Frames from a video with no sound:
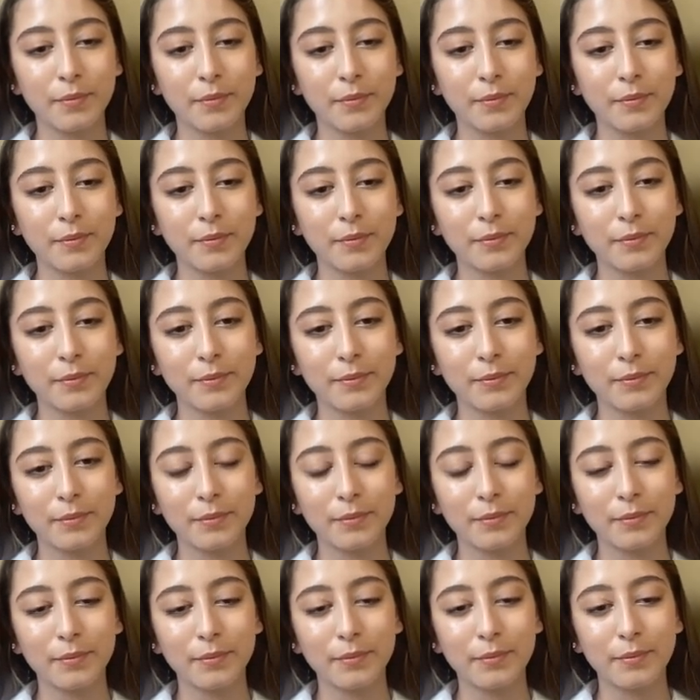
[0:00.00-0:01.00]

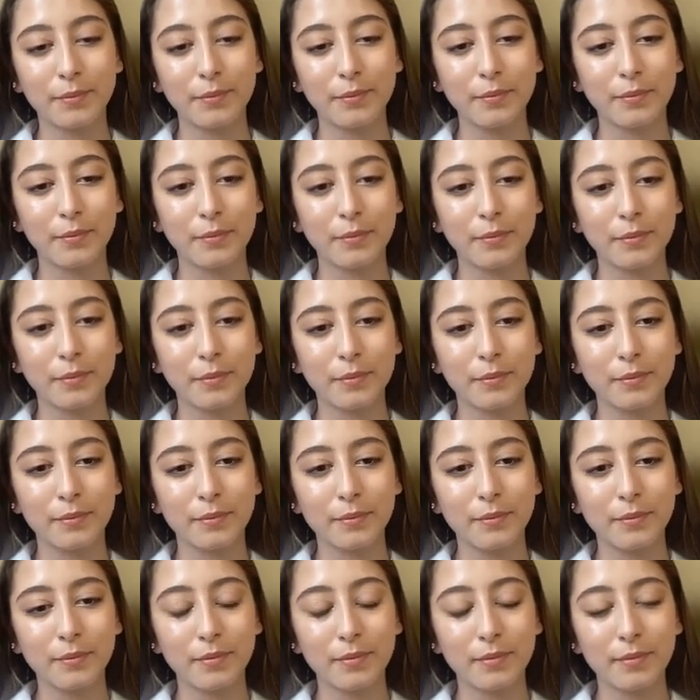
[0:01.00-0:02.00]

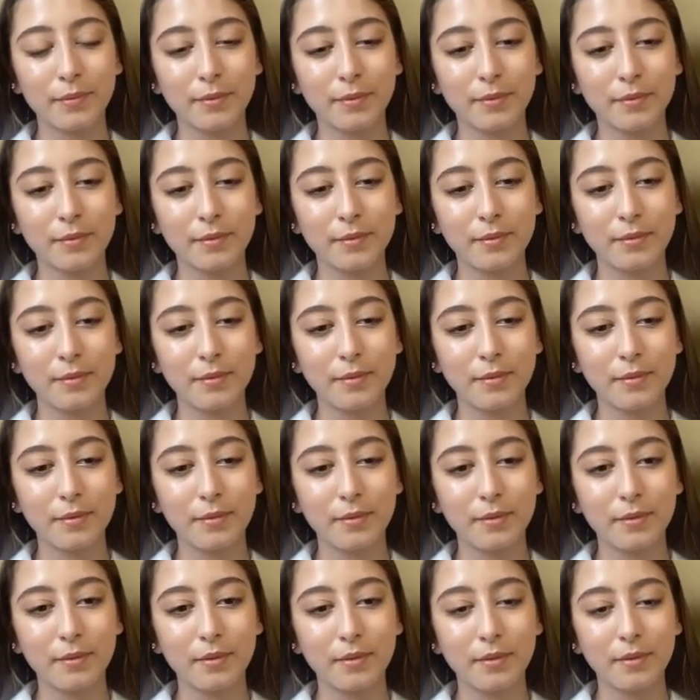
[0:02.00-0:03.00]

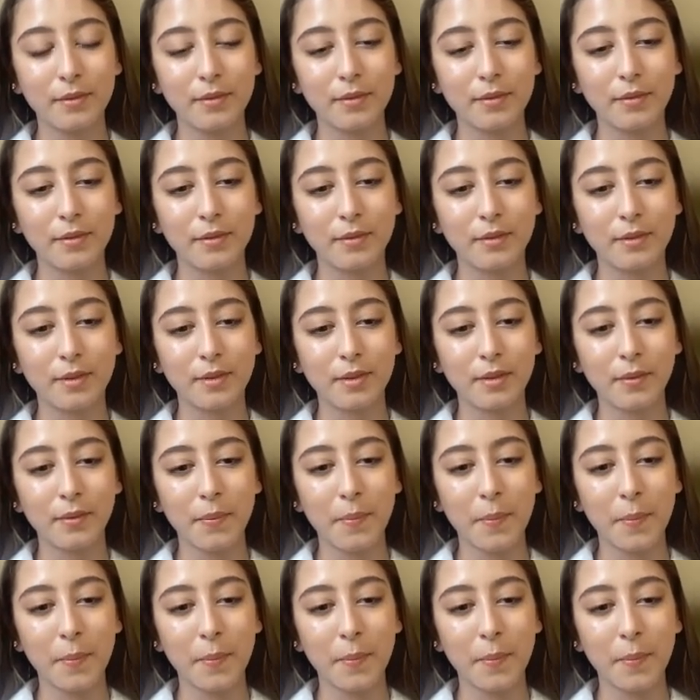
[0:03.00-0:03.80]
This person isn't speaking.